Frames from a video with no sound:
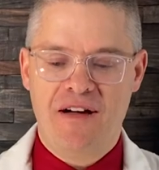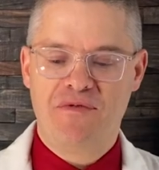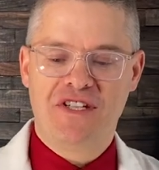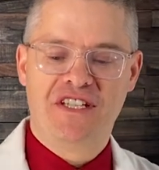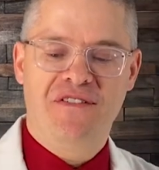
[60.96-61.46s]

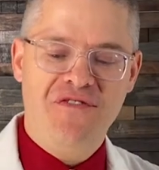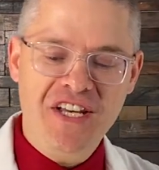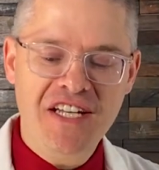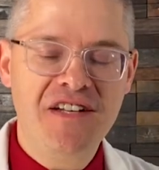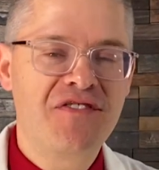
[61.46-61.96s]
um, the
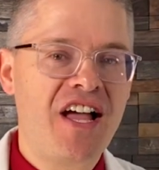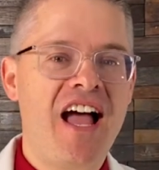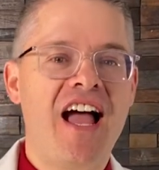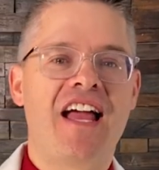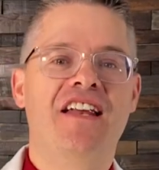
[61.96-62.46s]
definitive
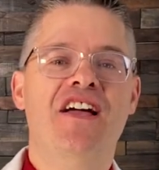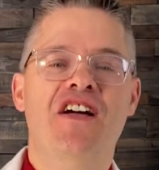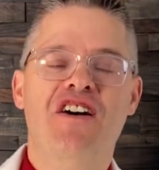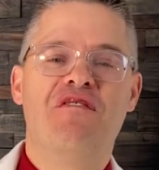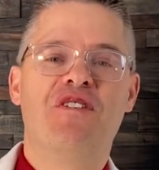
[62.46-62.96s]
guide
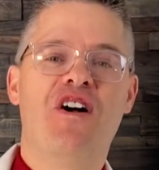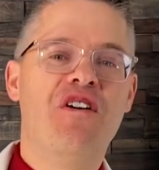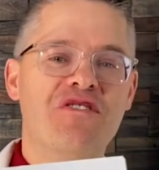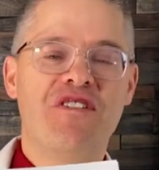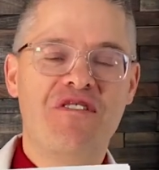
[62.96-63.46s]
for
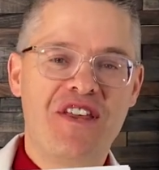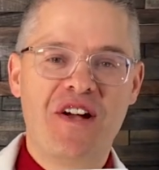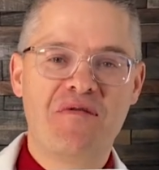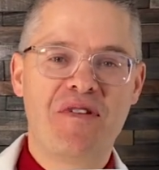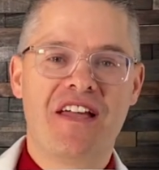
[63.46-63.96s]
ozone
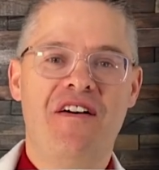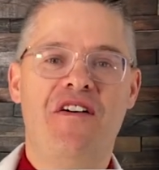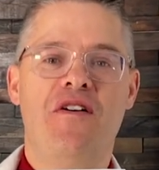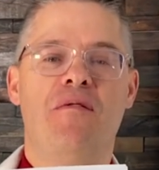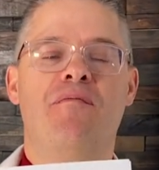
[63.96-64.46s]
therapy at
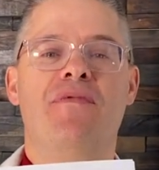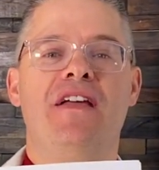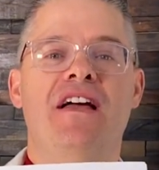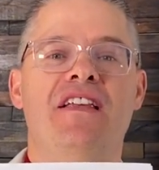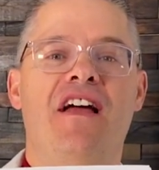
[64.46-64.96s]
home.
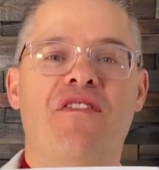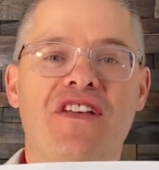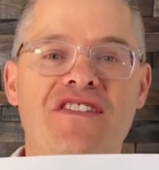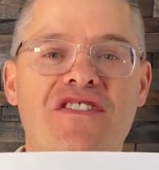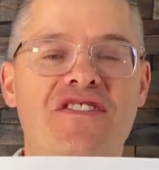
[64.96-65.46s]
Now
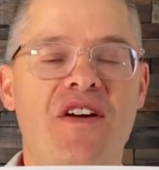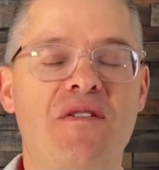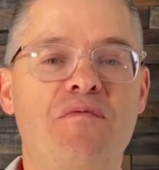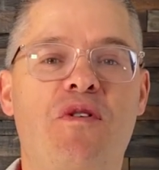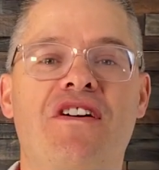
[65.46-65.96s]
this is
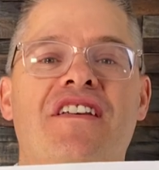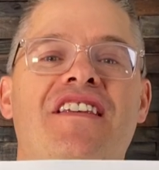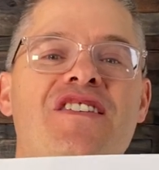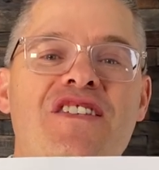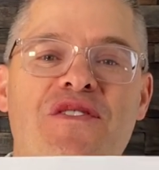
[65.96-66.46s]
so important.
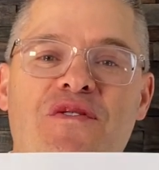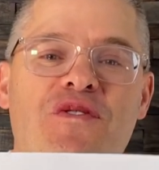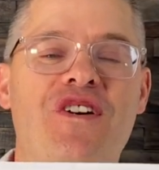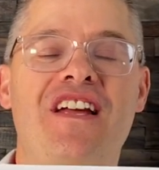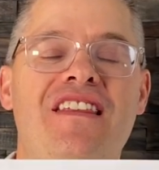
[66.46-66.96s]
This is a
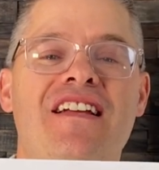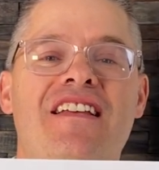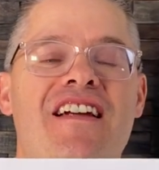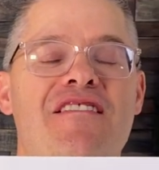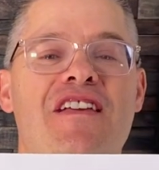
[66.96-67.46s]
free thing
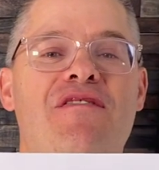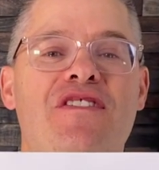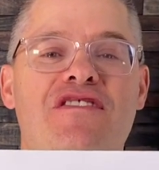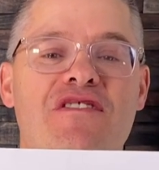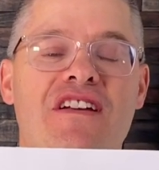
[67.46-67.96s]
that I'm
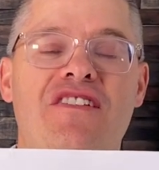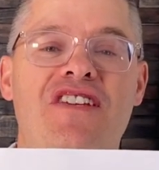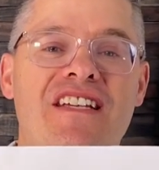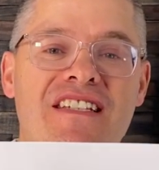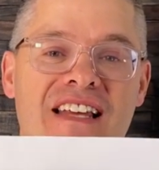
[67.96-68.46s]
giving to you.
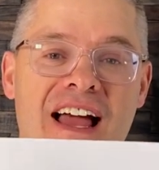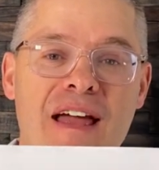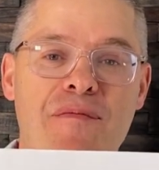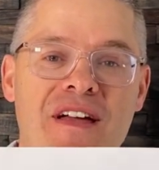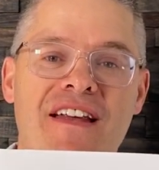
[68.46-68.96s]
Just
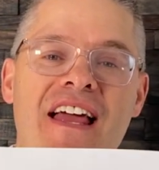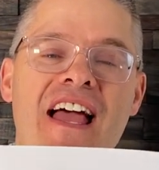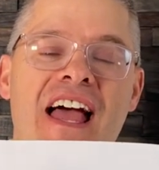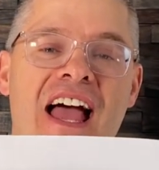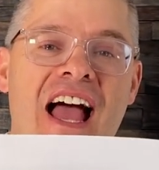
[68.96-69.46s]
type in
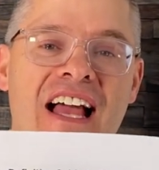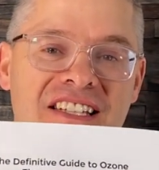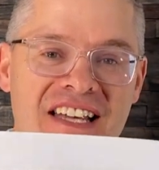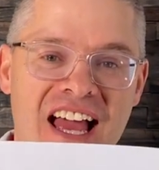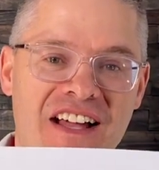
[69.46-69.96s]

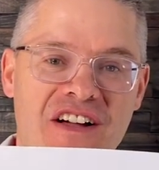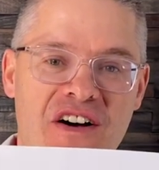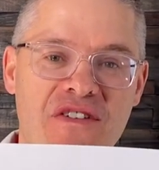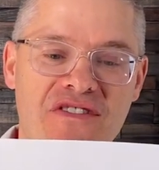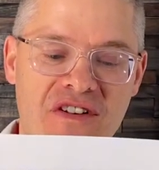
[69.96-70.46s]
hashtag
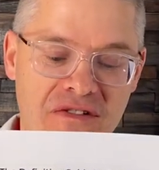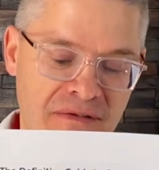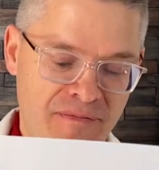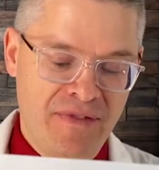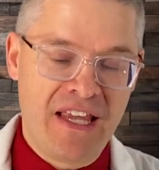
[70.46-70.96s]
ozone